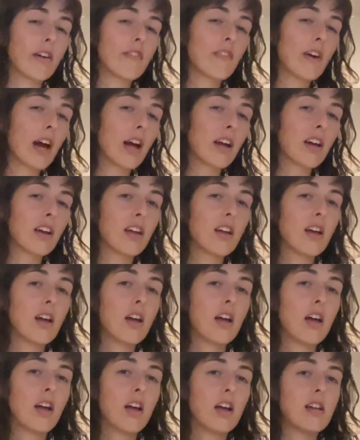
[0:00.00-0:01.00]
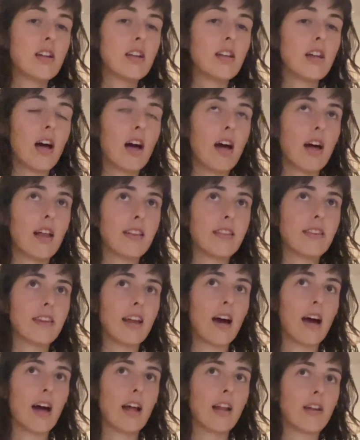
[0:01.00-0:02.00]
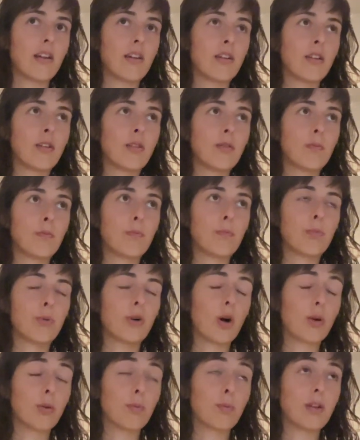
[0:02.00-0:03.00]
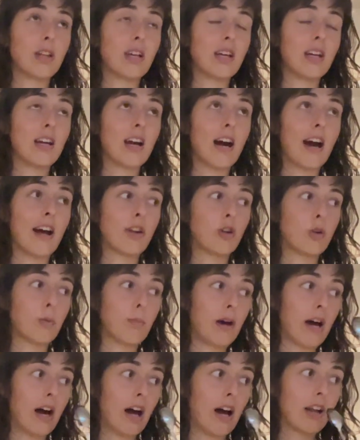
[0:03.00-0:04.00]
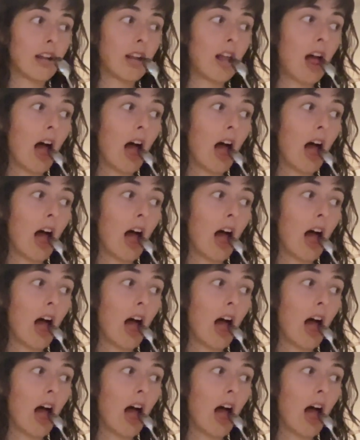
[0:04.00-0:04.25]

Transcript: I think, and then probably head to bed.